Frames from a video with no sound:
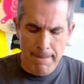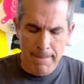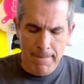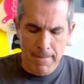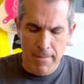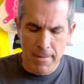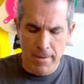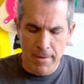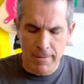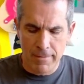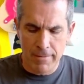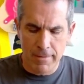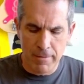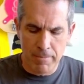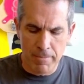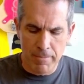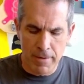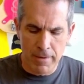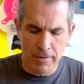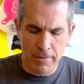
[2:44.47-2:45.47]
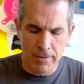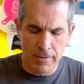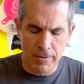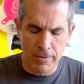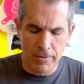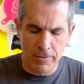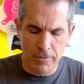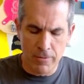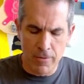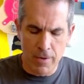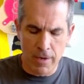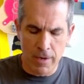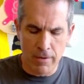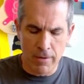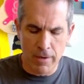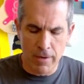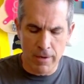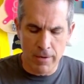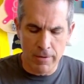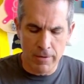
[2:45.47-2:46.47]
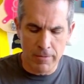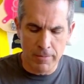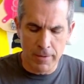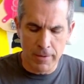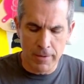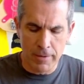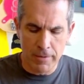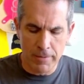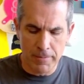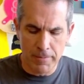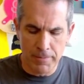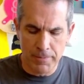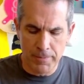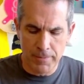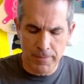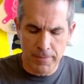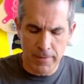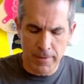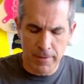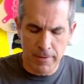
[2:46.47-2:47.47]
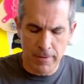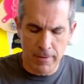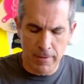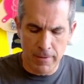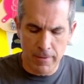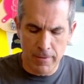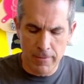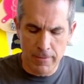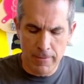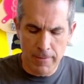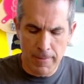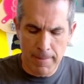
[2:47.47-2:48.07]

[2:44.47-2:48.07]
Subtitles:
Like I said, better to use a wire cutter, but here goes.